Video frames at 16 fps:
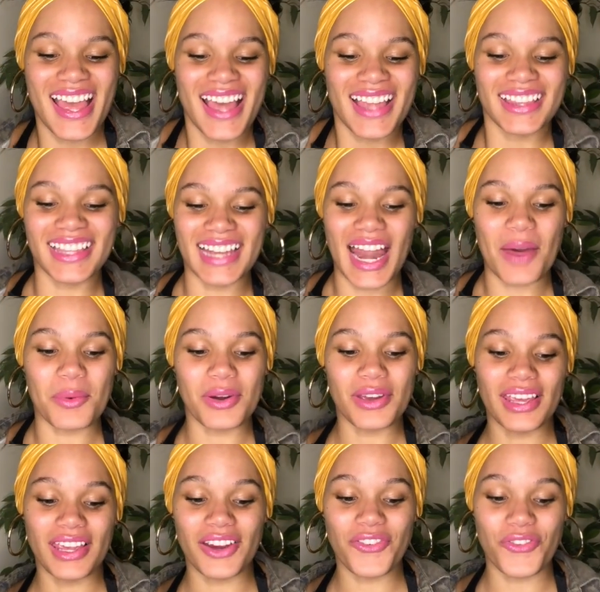then I will
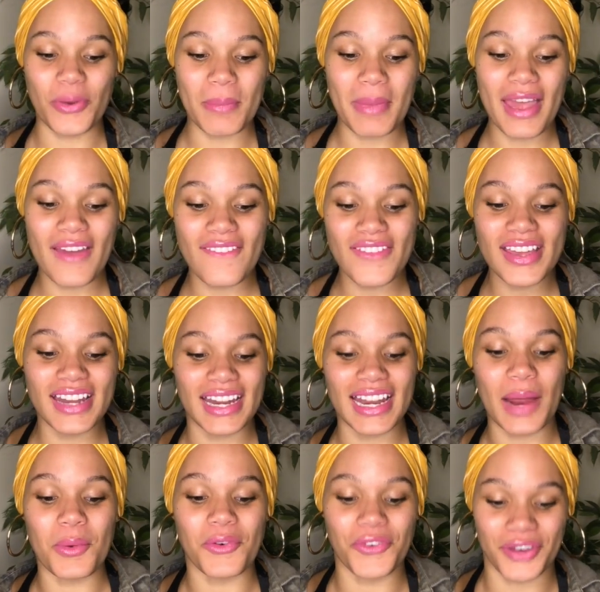hear from heaven and
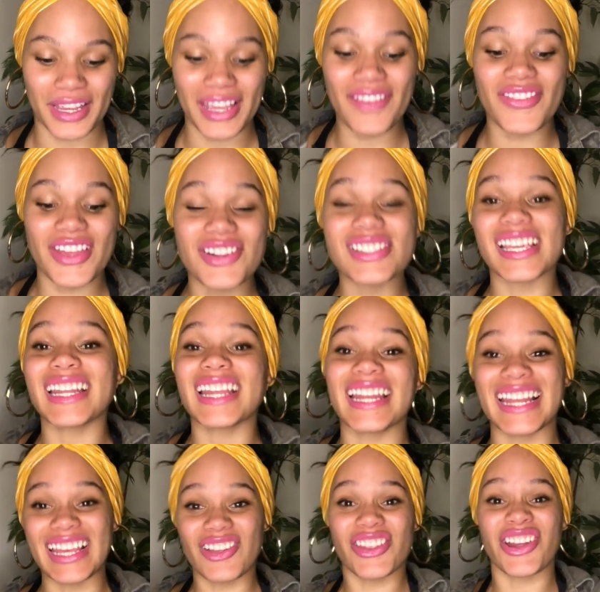I will forgive their sin and
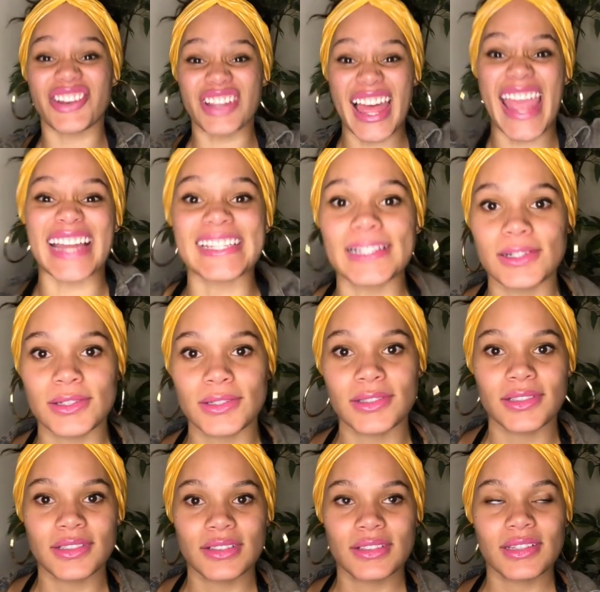heal their land.
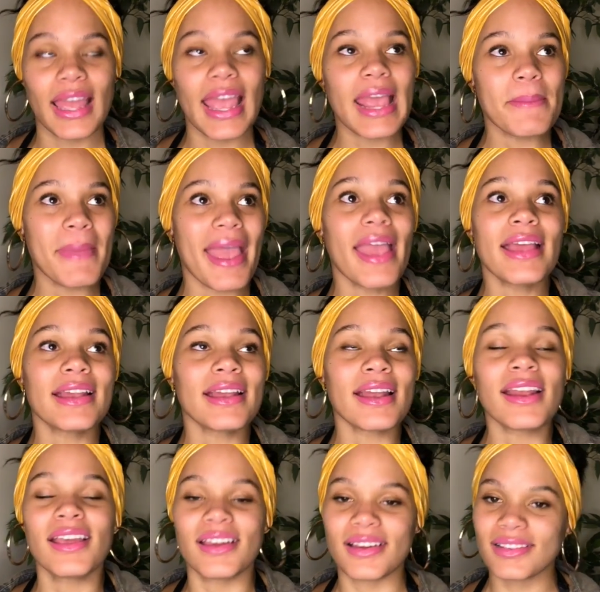
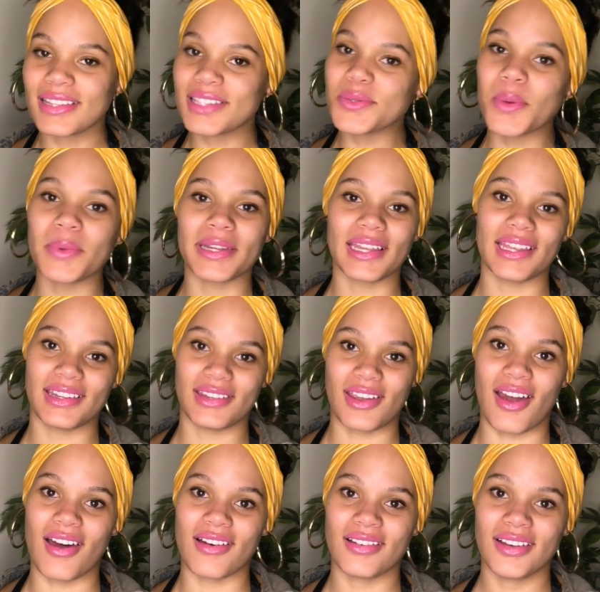Amen. That's what we need,
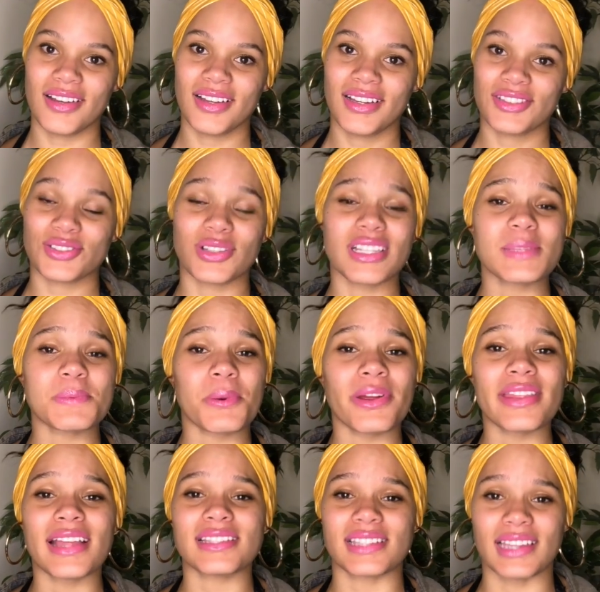y'all. So let's pray
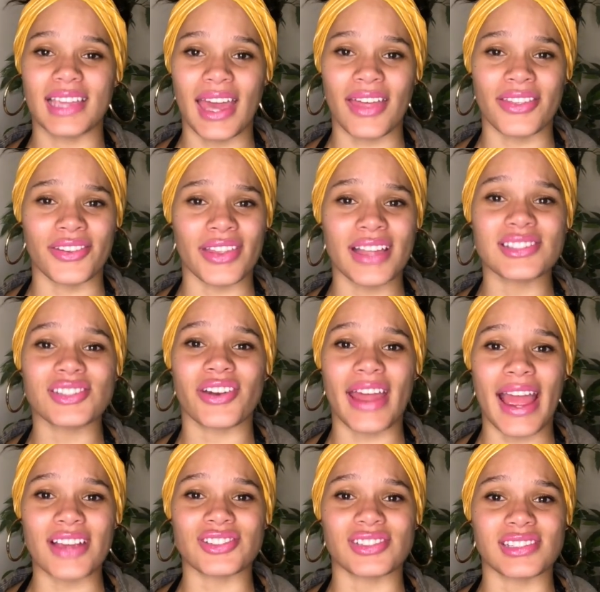that together. That's our
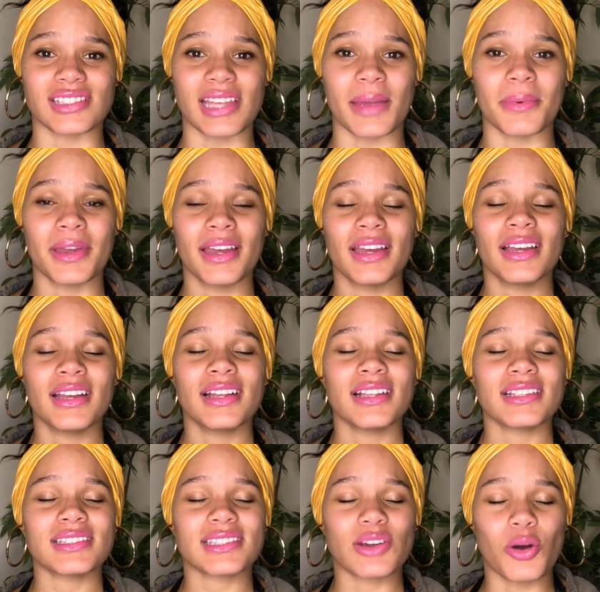action step.
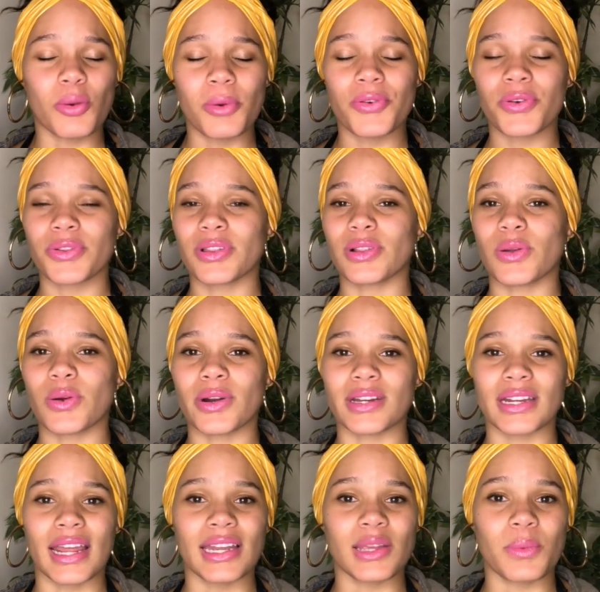Let's go before the Lord in
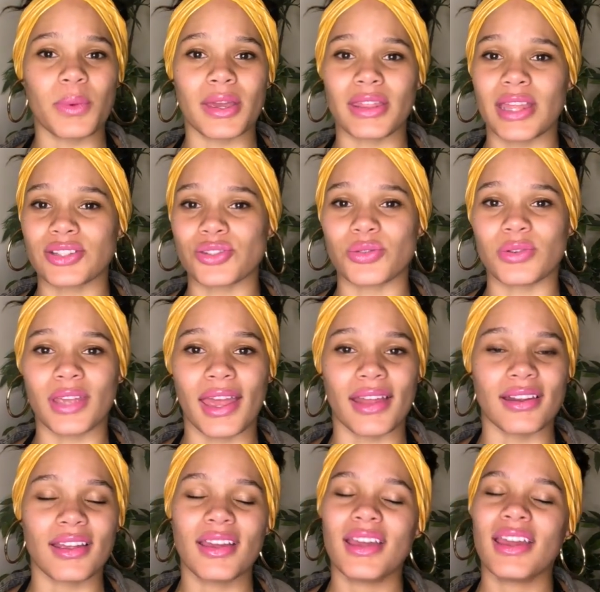any way that you
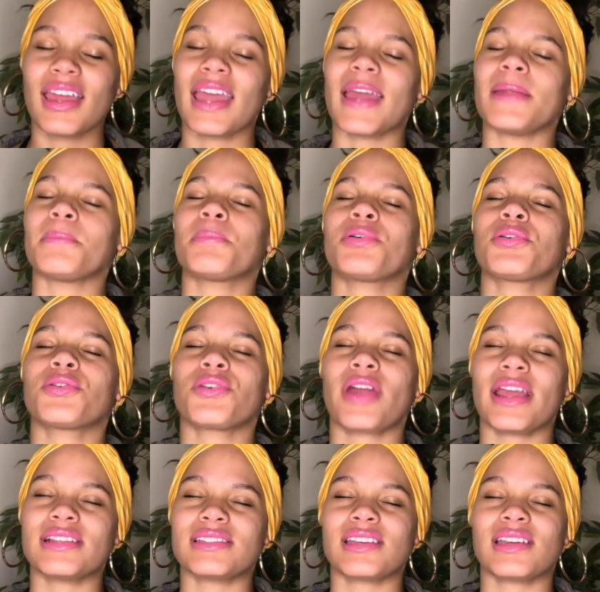can and
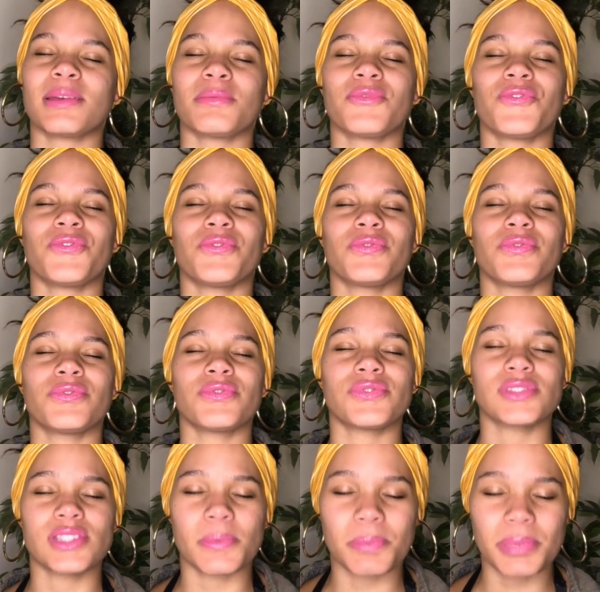pray to him
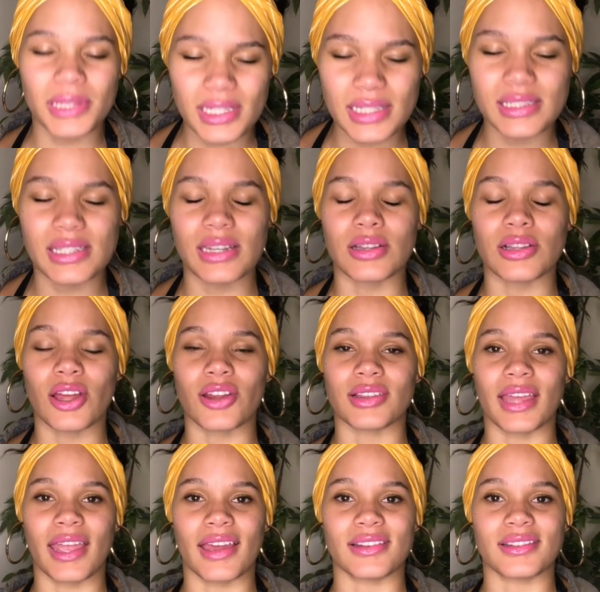to please heal our
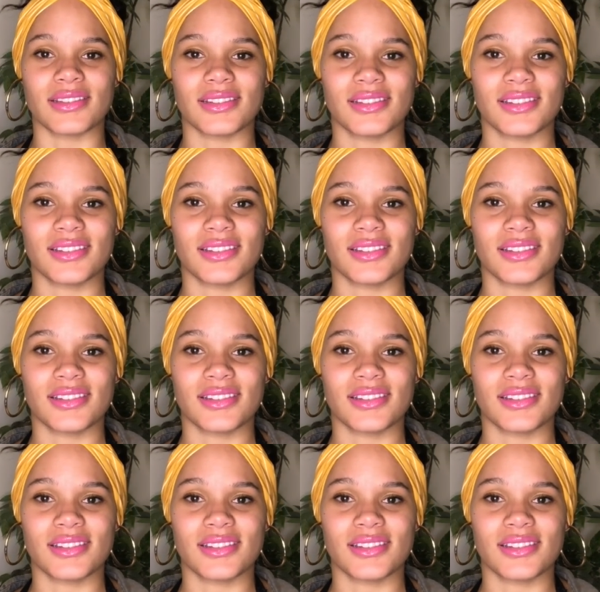land.